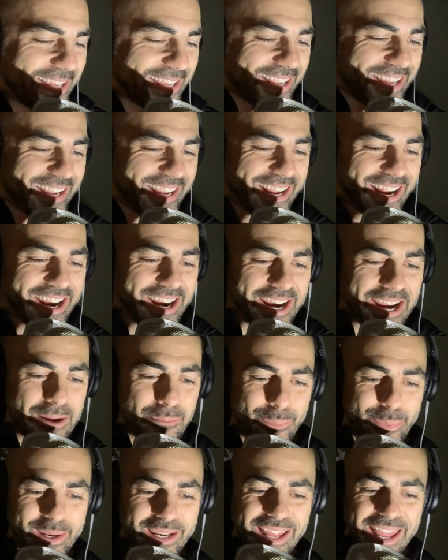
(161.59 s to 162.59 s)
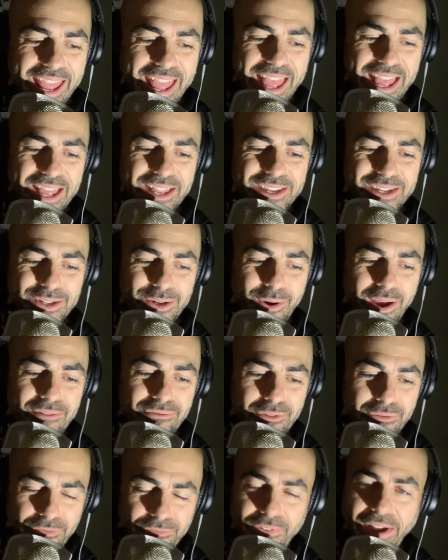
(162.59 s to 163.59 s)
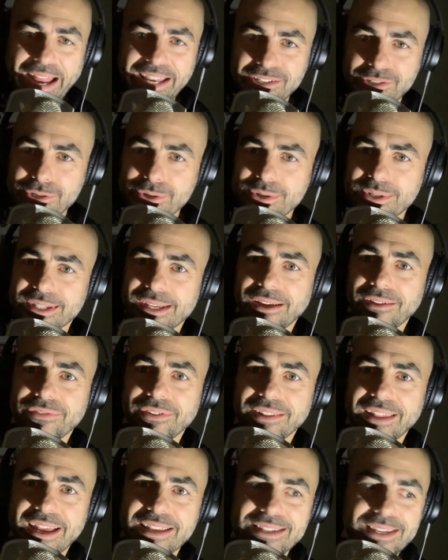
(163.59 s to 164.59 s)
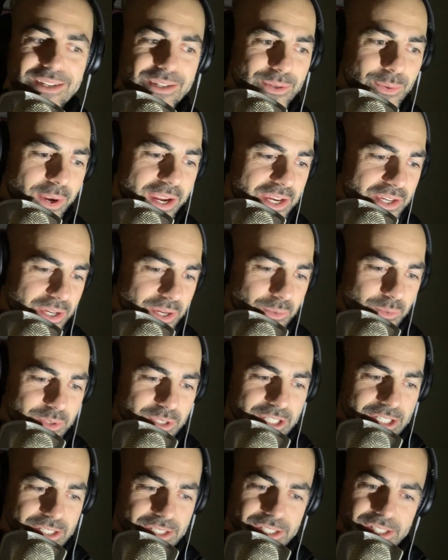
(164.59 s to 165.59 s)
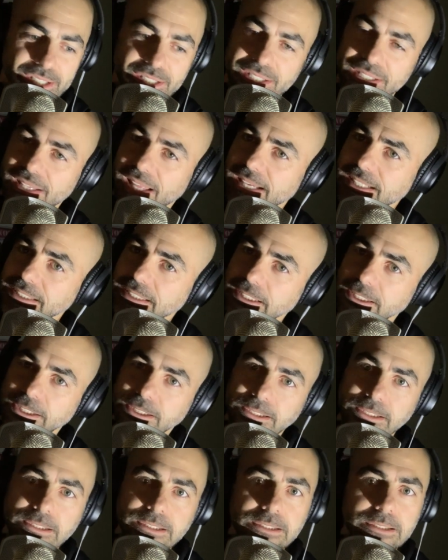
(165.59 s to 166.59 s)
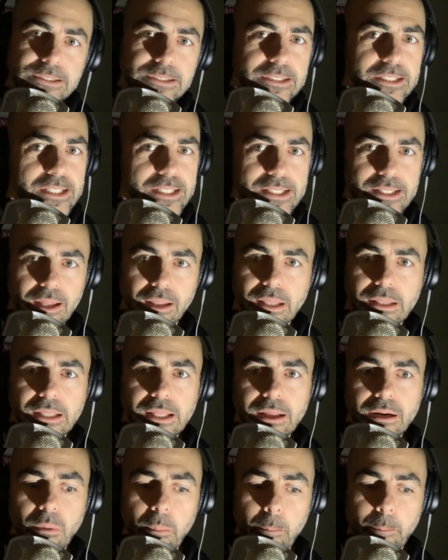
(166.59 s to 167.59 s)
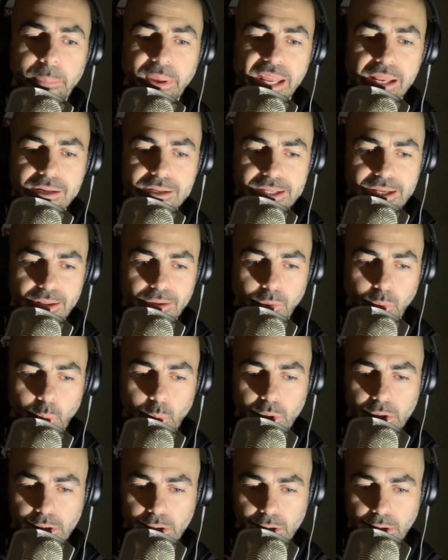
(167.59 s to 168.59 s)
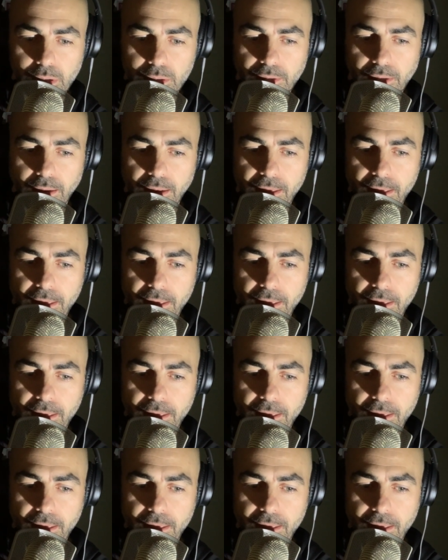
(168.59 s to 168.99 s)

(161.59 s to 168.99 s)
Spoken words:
All right, but do you ever find yourself in that situation where you're just like, ooh, just a little bent to the world?